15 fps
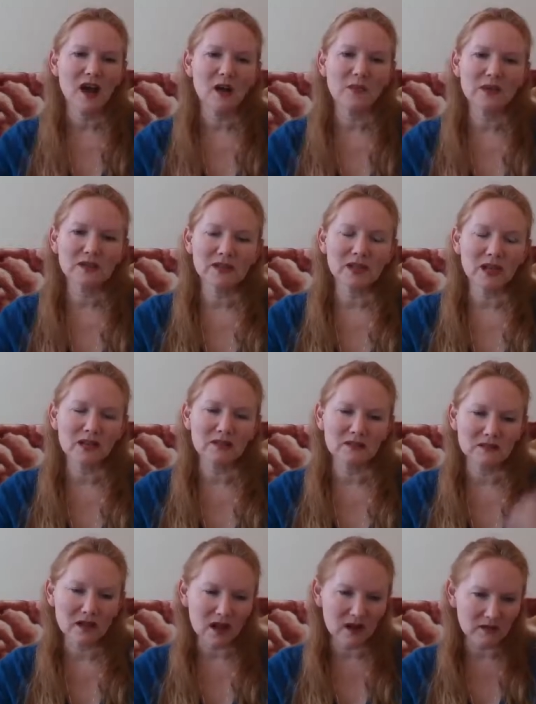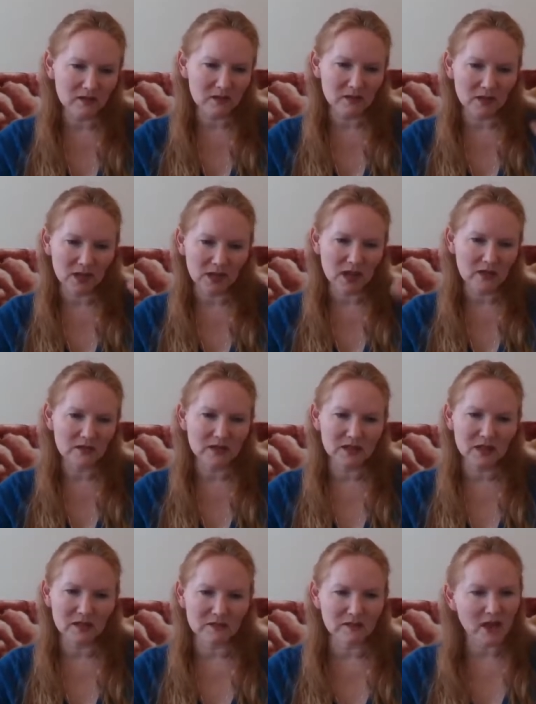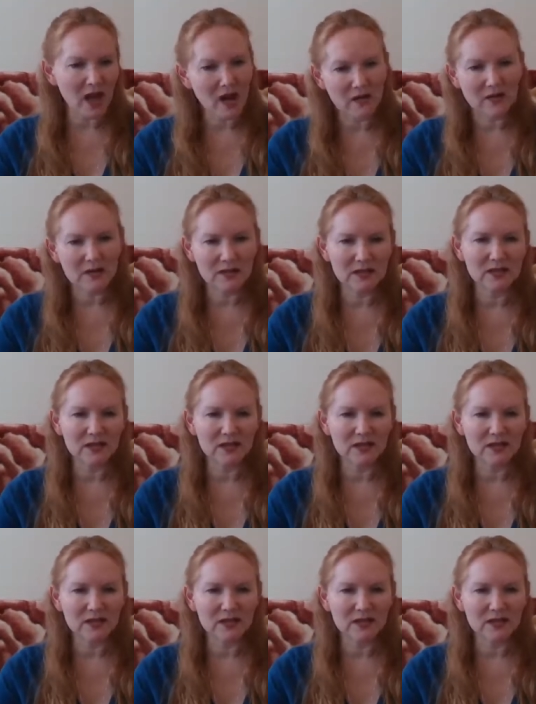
Almost like not even really noticing the flowers.